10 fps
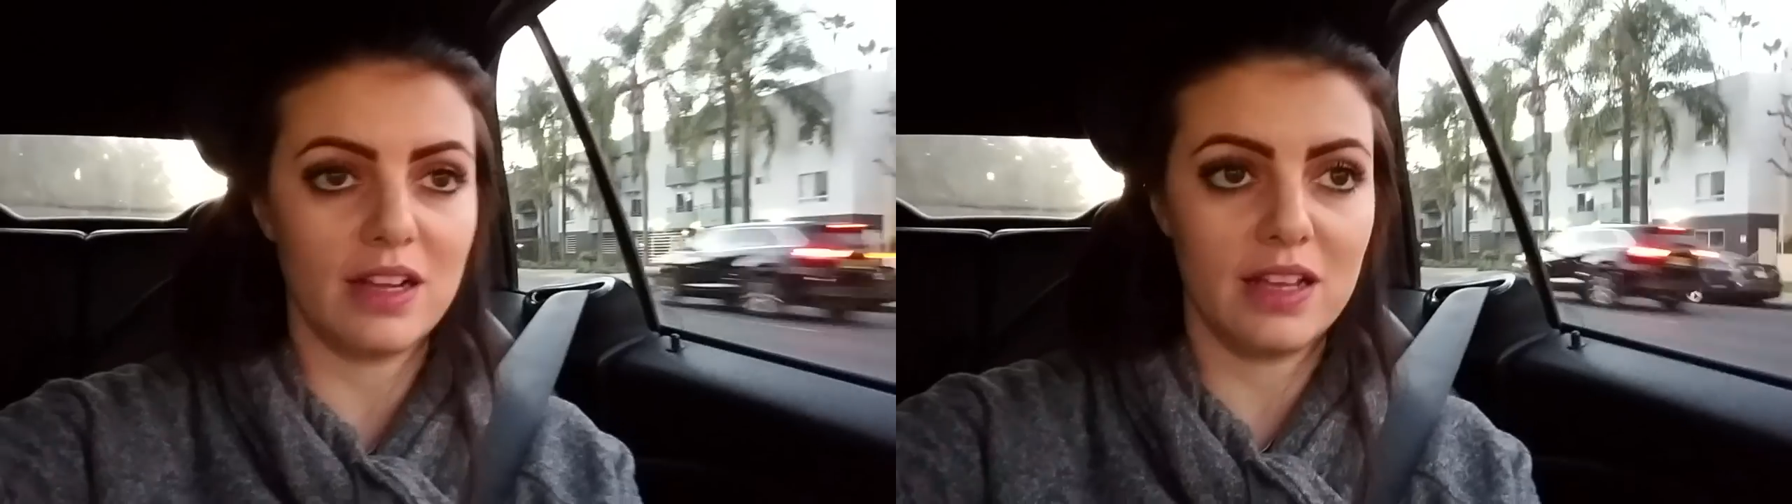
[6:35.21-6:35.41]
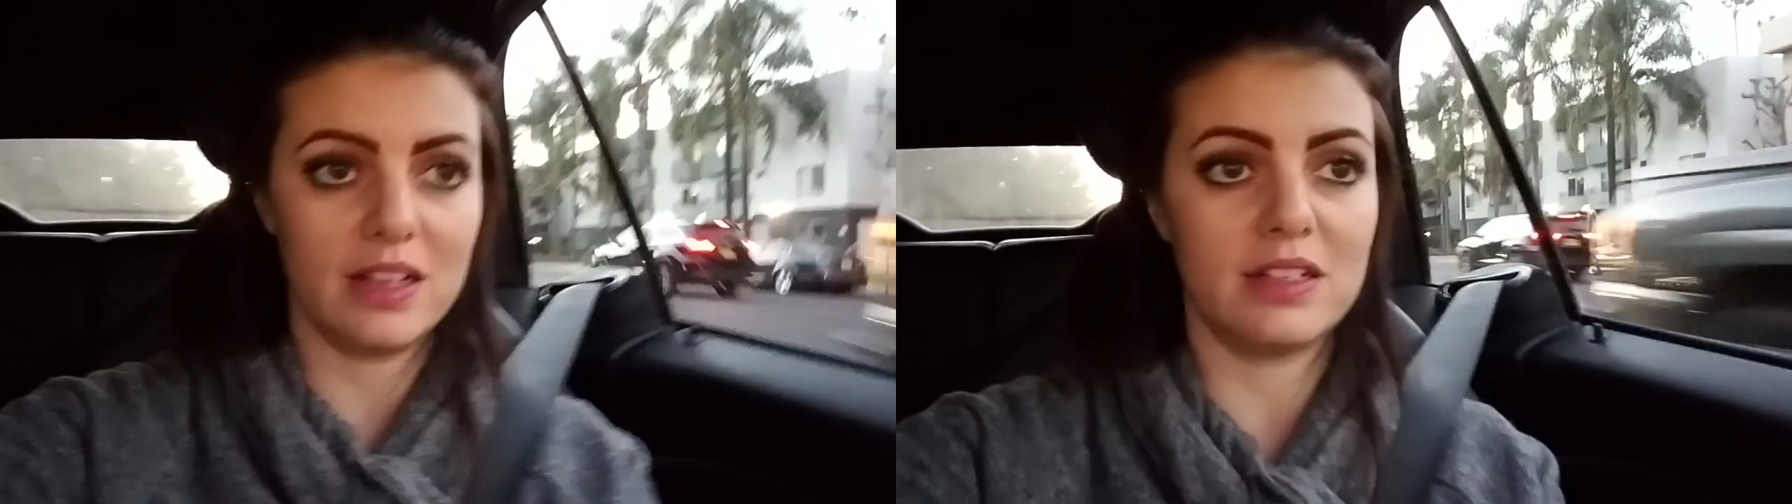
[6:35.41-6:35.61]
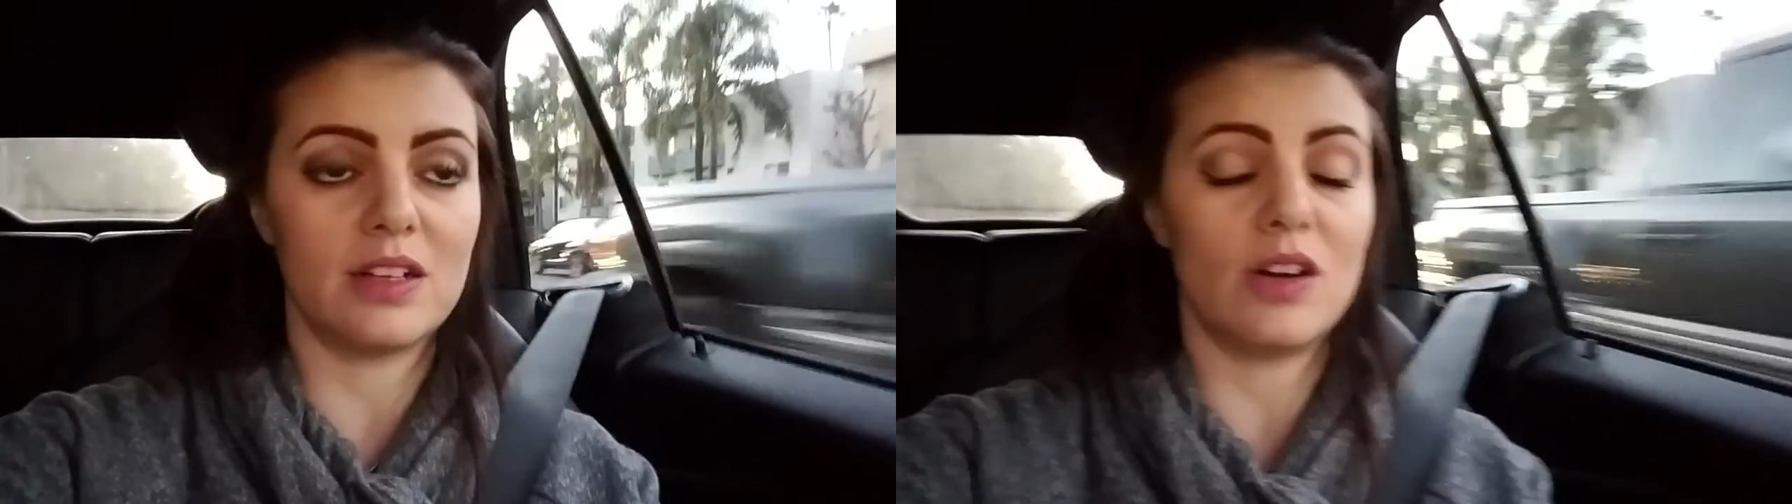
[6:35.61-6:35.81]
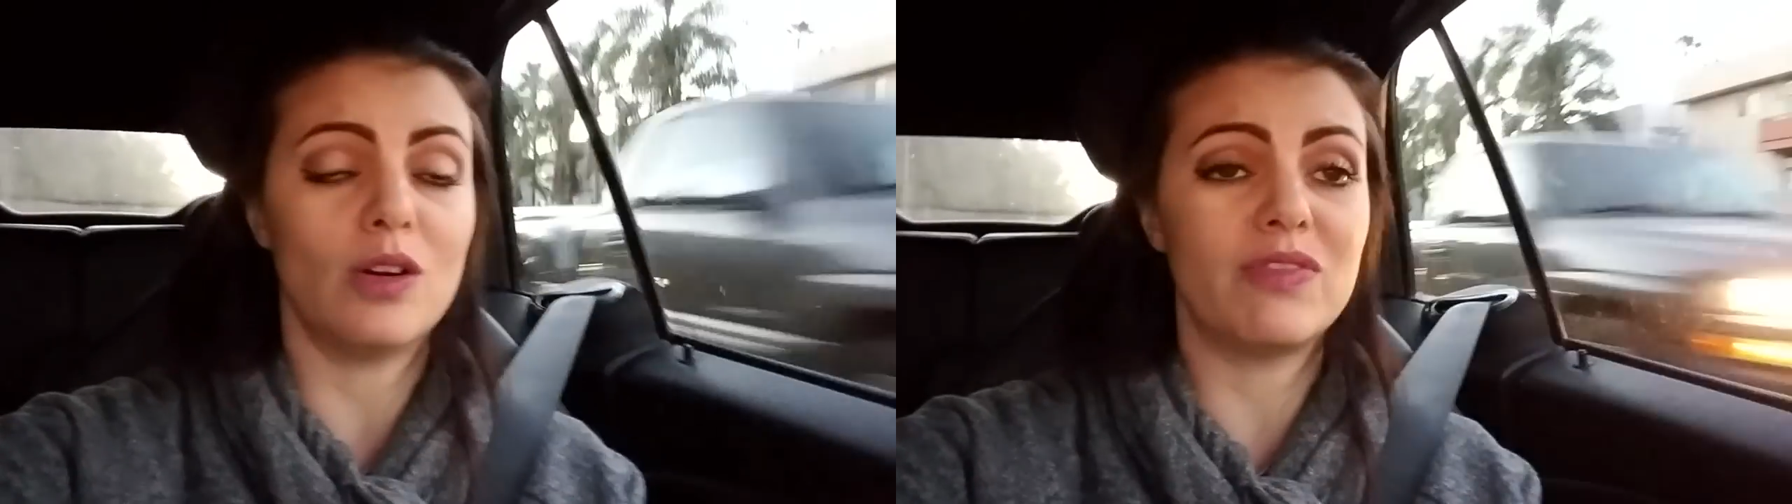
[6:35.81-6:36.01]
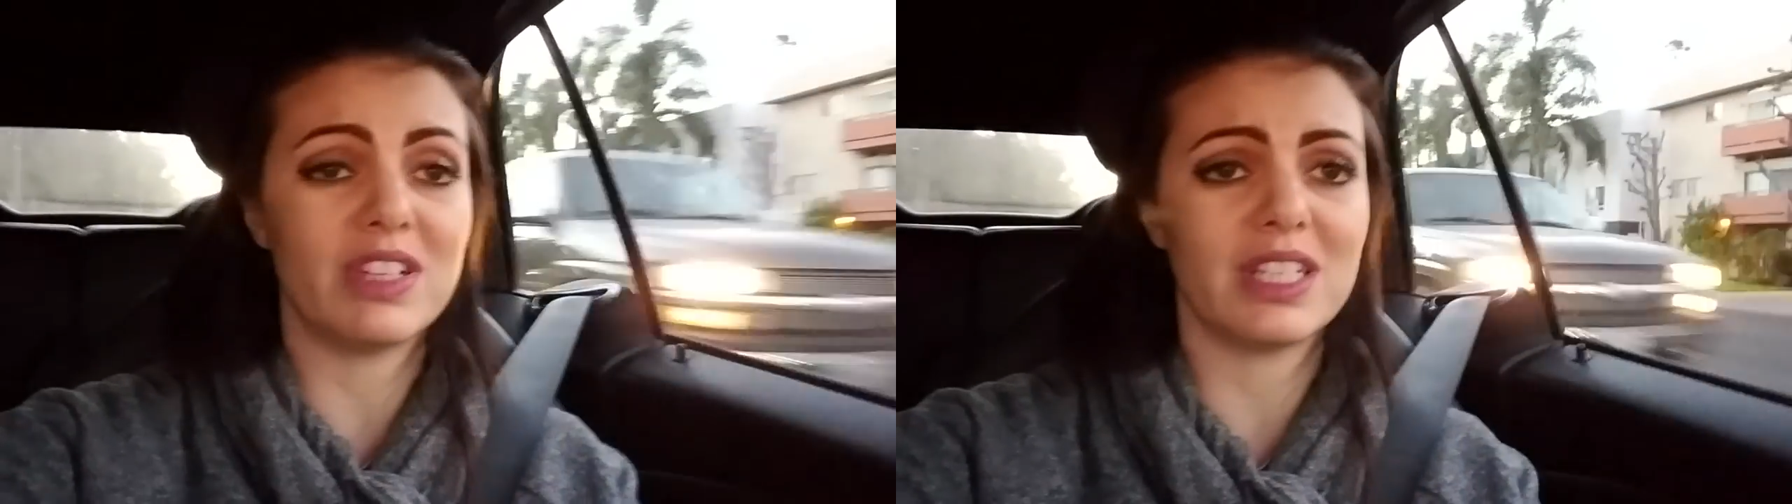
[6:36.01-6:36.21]
and
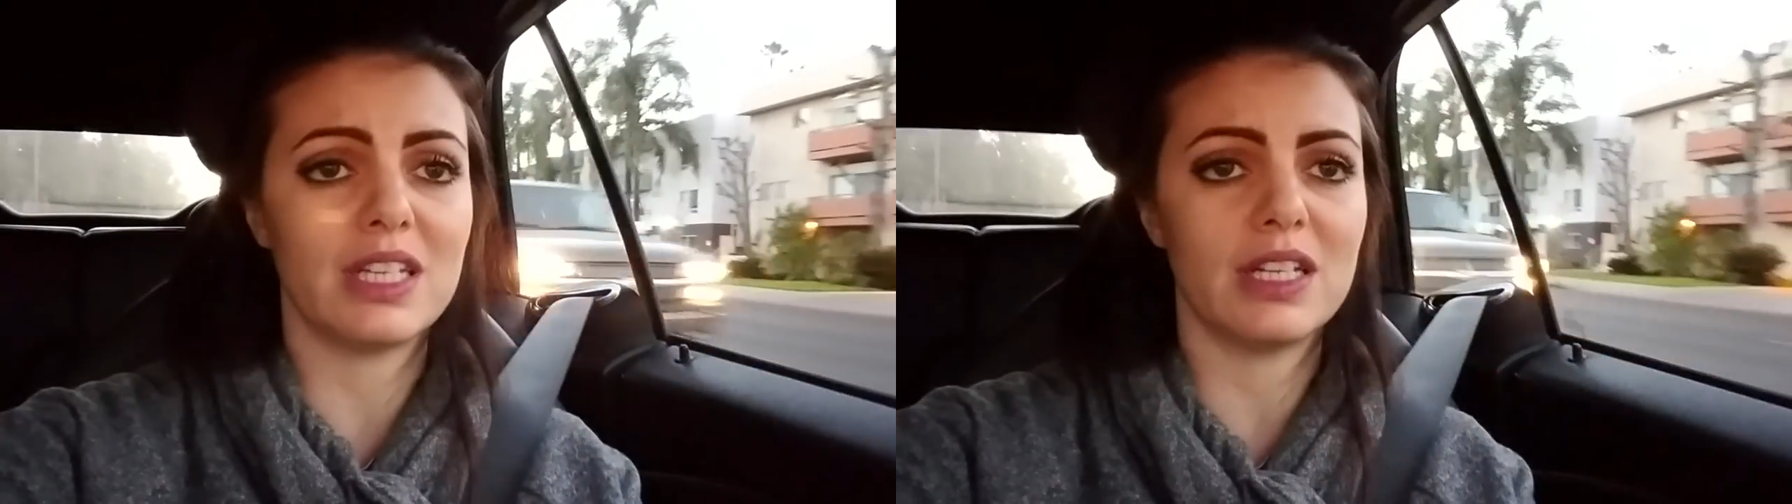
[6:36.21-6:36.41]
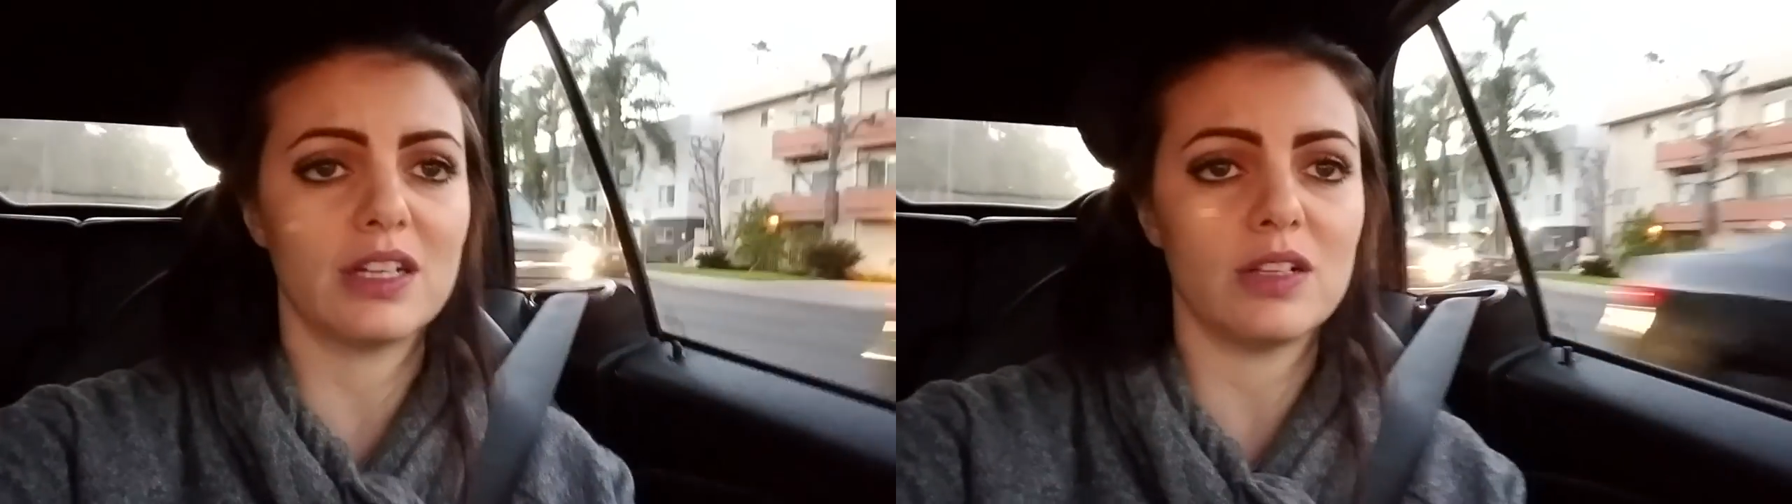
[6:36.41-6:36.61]
hopefully he didn't